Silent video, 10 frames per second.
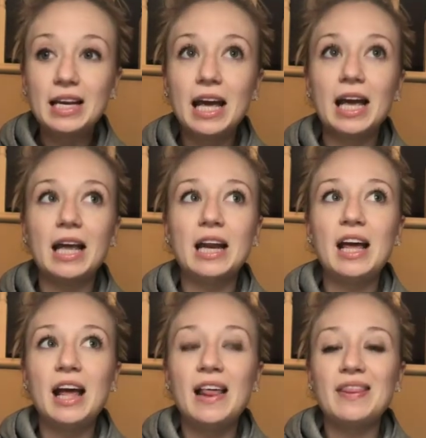And
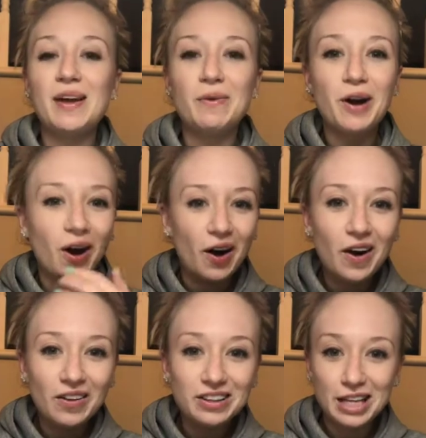they were
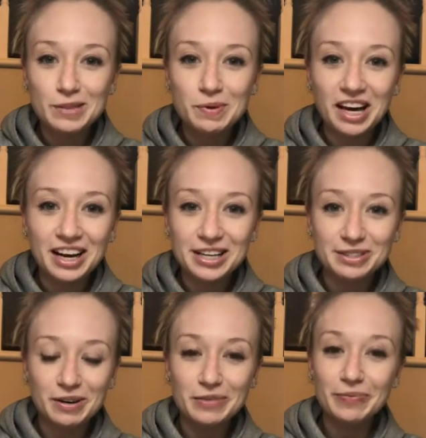all, let's be
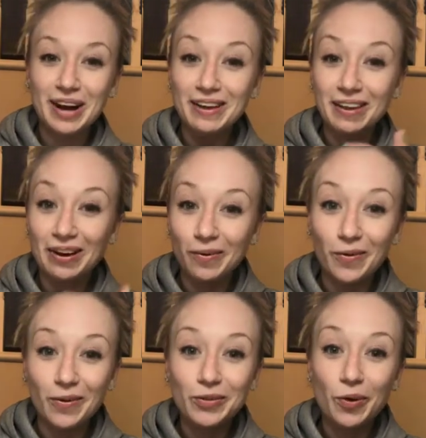honest, written by
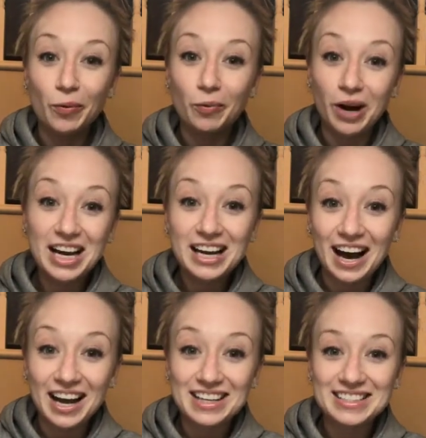old white
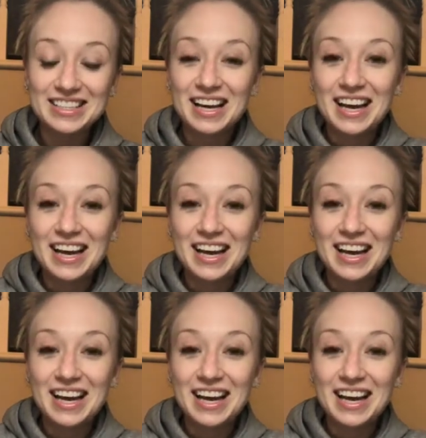guys.